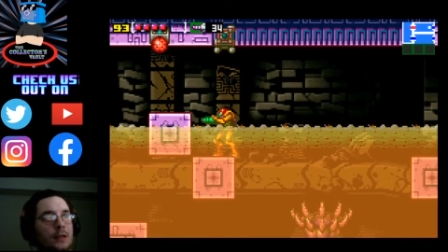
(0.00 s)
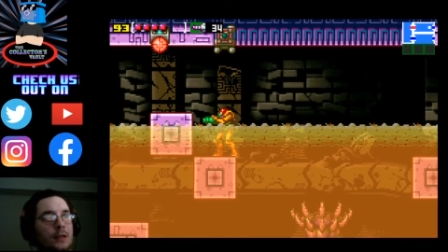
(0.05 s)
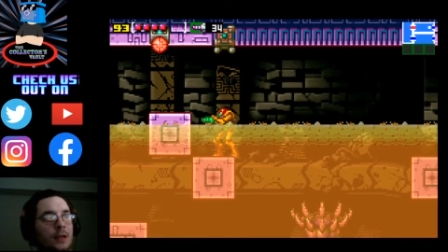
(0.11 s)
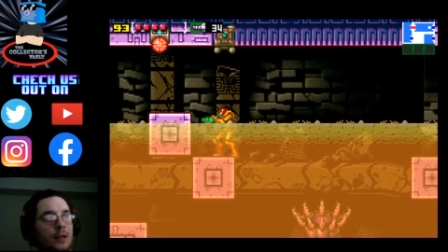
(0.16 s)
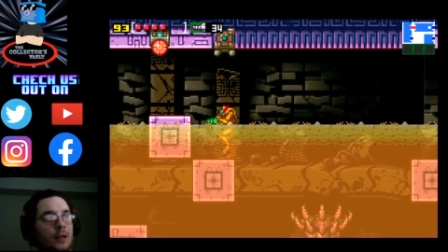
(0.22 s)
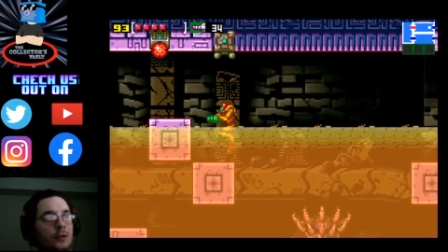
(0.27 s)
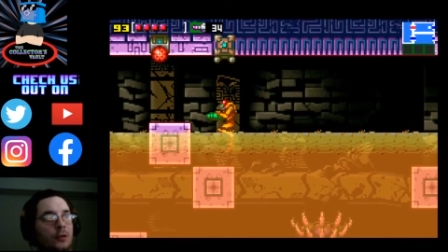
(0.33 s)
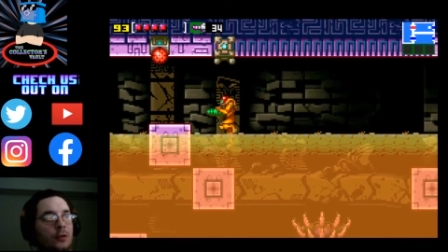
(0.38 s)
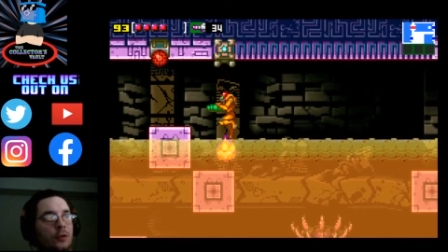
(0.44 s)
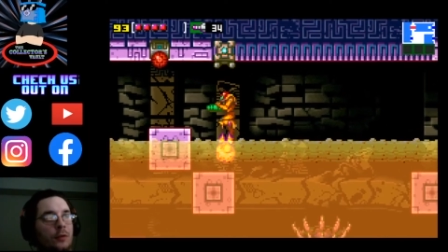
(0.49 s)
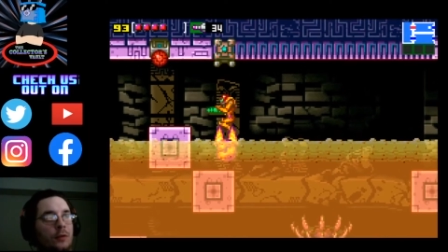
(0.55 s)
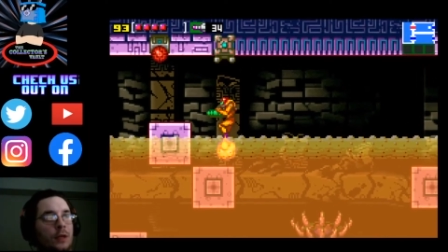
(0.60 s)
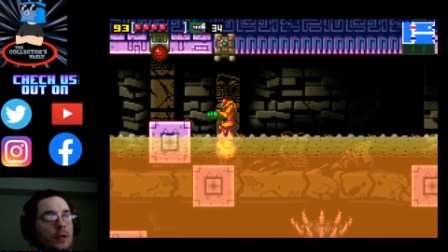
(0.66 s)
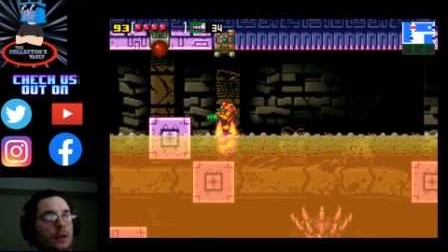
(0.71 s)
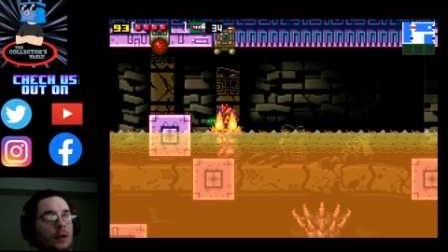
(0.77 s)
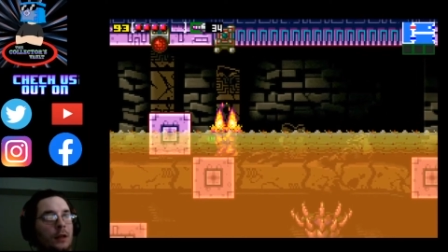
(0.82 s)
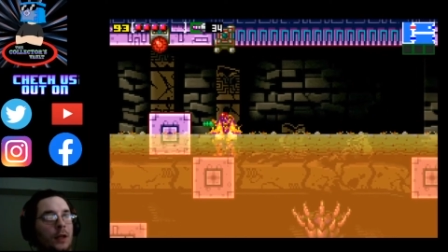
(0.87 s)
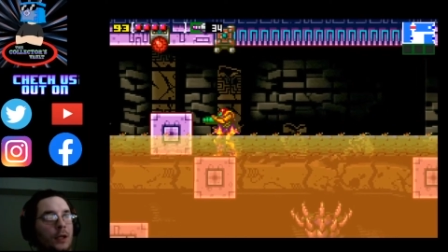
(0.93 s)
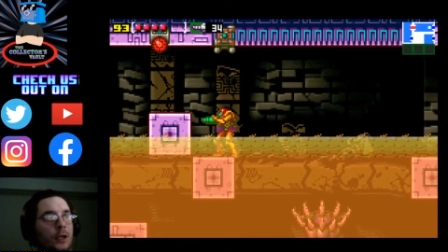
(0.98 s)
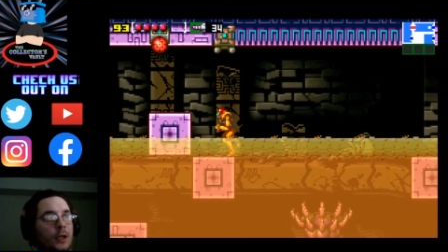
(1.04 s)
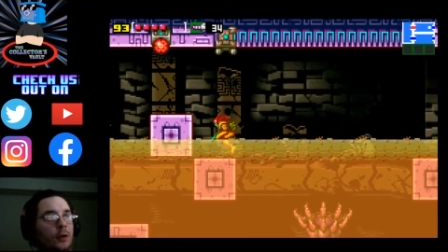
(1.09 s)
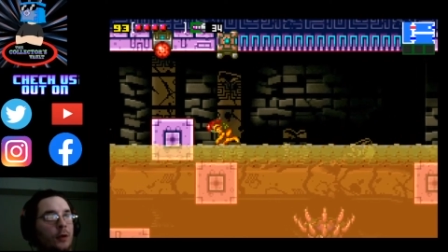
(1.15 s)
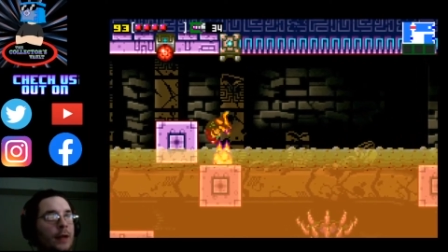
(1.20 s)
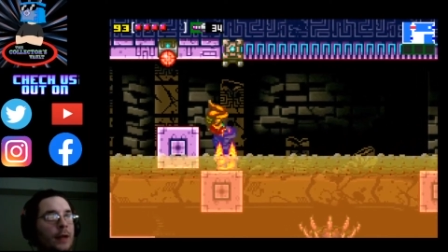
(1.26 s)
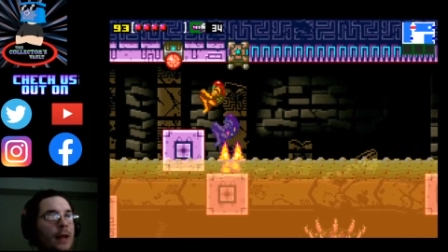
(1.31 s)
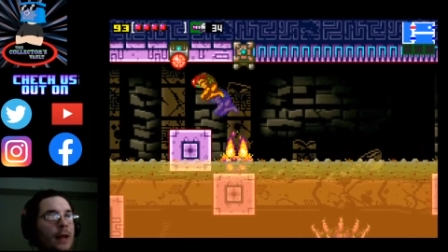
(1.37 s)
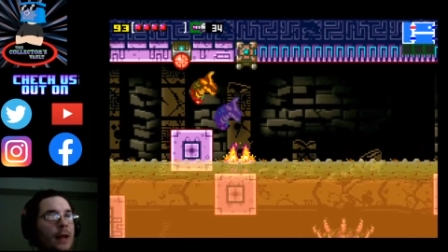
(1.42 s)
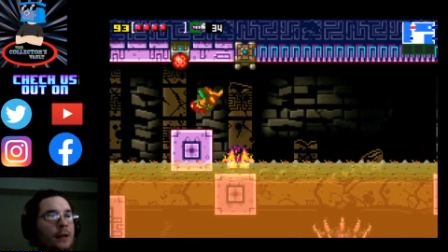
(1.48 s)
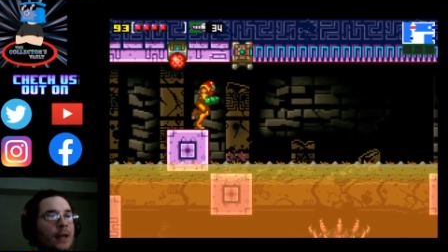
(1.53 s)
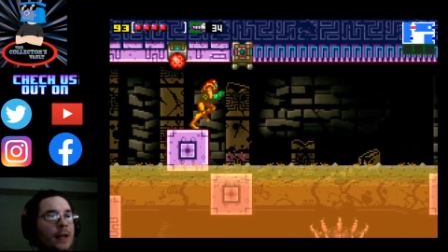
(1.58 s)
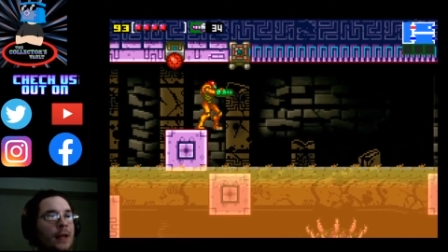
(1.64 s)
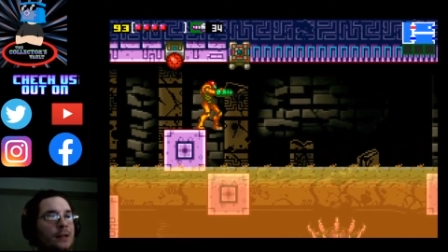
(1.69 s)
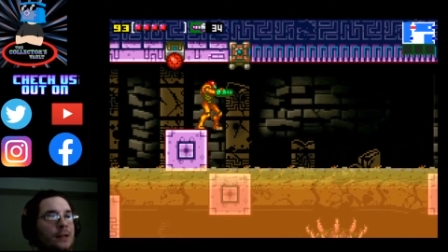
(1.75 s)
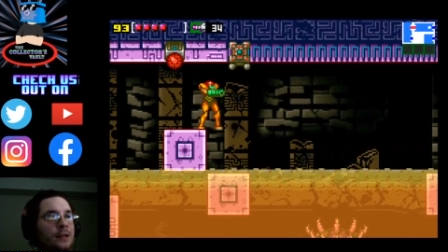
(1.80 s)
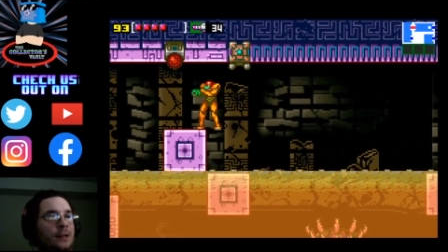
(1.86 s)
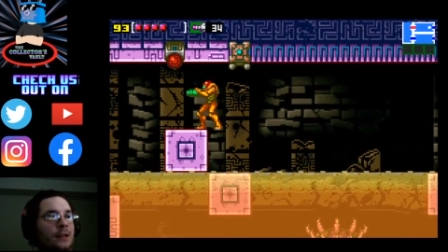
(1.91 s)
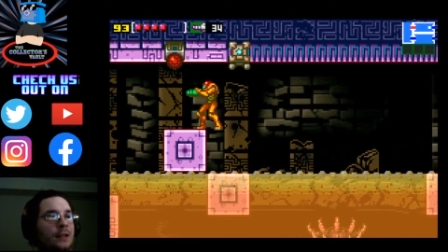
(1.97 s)
and you can like get out of the
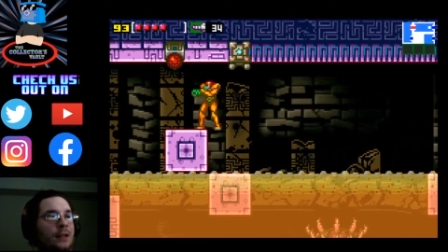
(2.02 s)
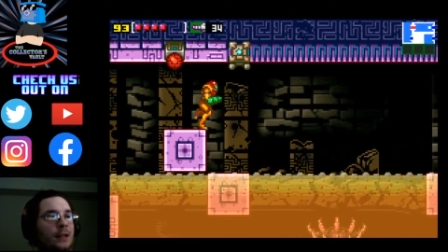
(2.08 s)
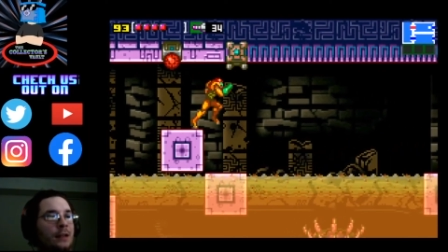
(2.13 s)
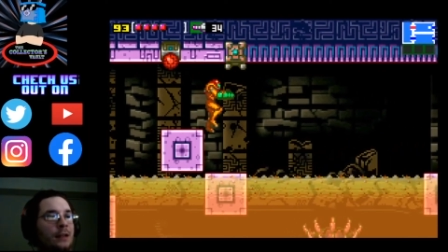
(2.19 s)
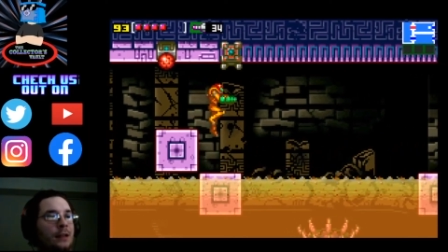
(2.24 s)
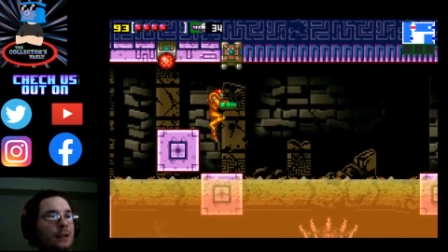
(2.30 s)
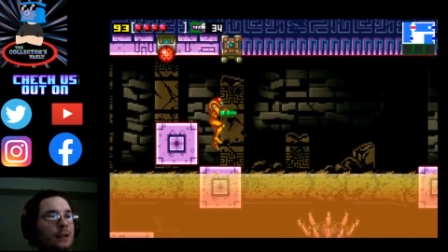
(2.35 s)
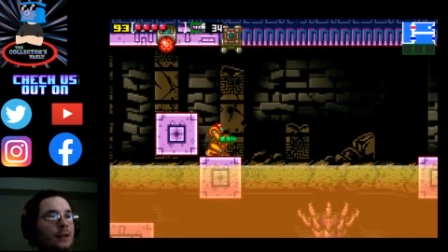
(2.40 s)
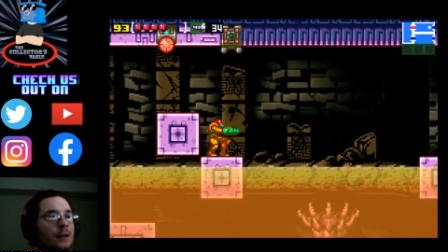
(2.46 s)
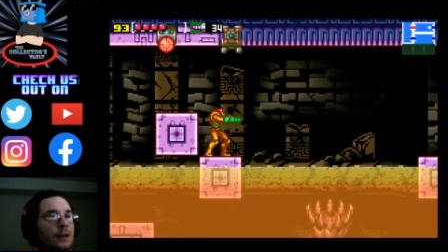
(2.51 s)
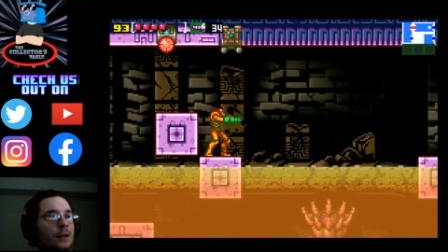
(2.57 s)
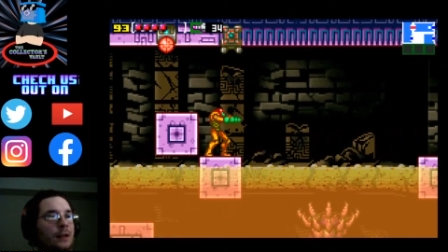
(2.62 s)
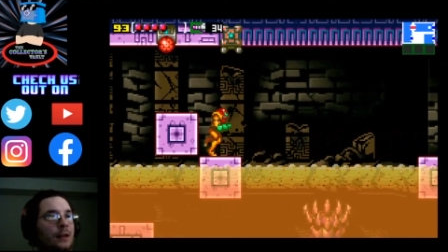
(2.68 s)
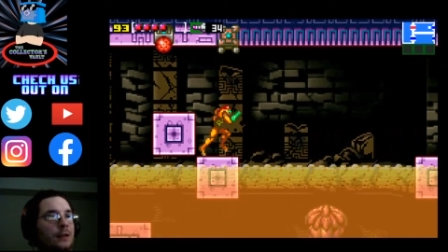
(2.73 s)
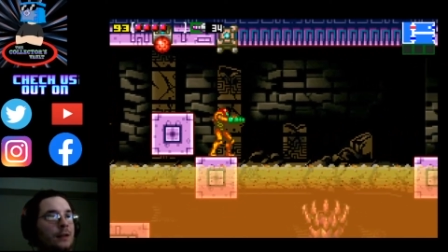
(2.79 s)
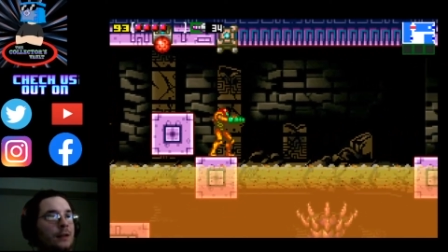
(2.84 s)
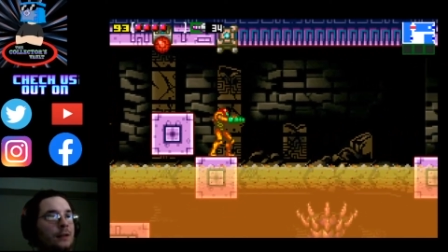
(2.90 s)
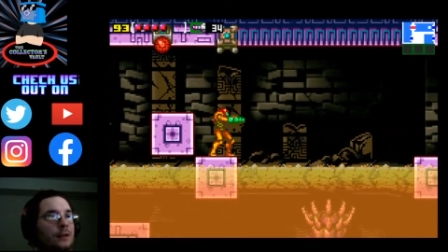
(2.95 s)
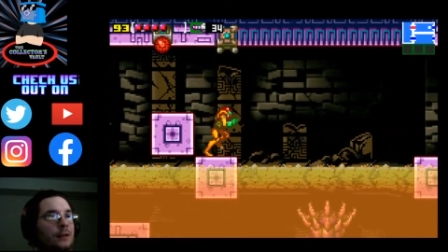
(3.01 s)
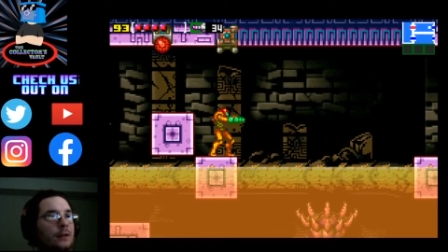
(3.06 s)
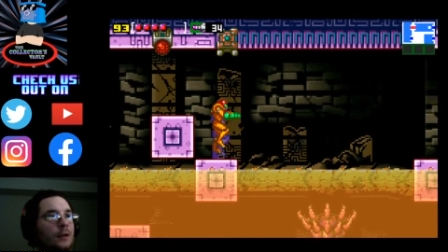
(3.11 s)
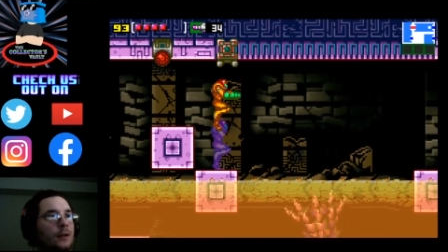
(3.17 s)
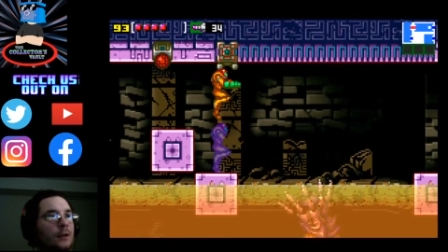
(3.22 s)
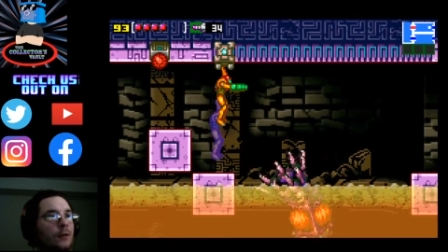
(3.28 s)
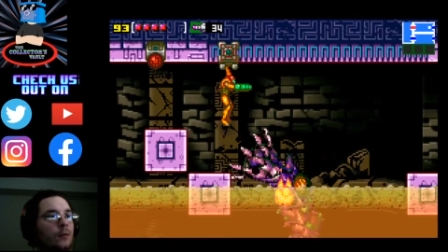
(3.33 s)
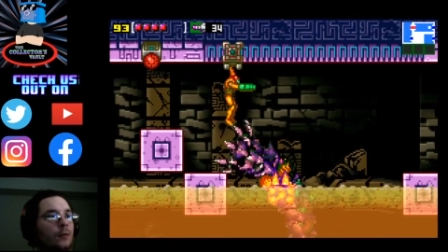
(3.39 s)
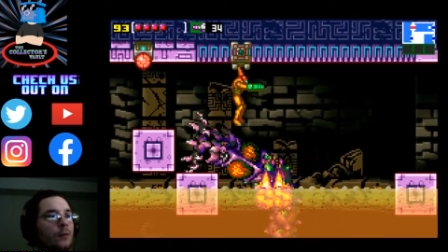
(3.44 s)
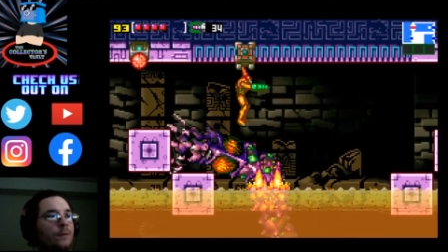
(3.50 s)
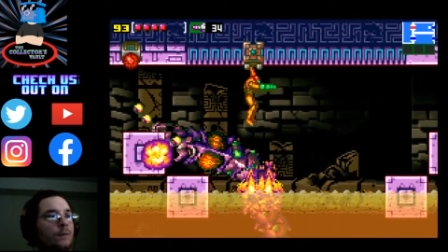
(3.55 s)
acid and like whoop,